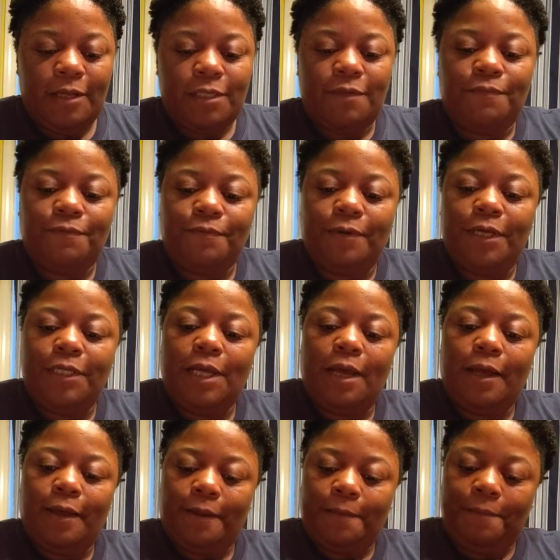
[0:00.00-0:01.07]
some free
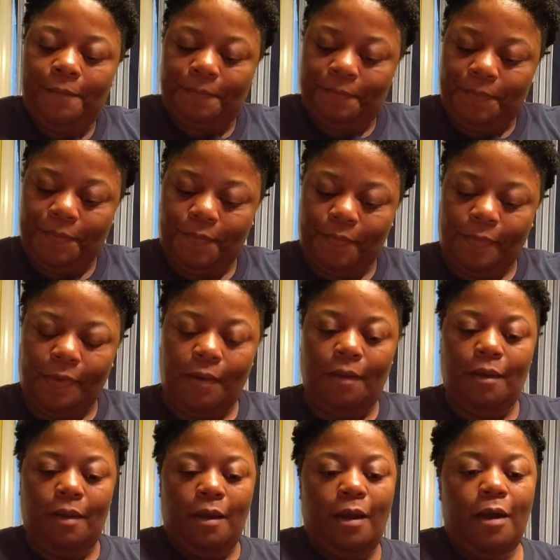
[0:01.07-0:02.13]
time
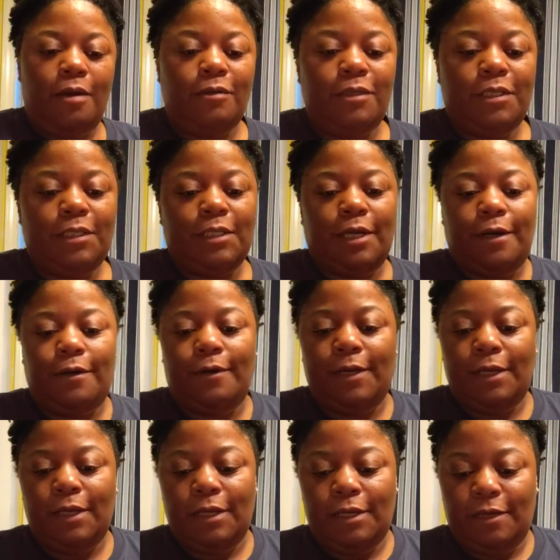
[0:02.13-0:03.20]
on a
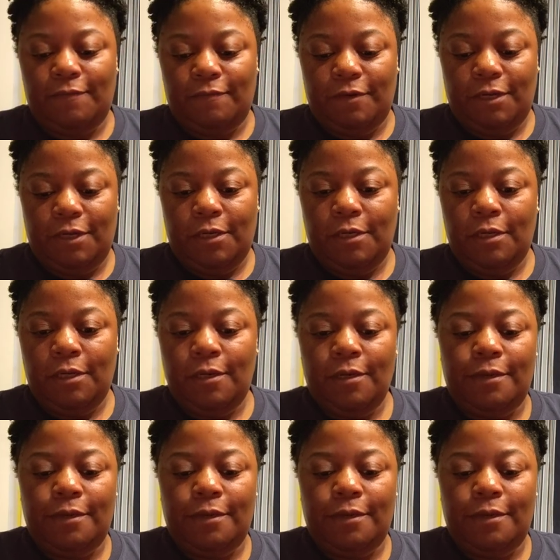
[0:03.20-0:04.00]
Saturday evening.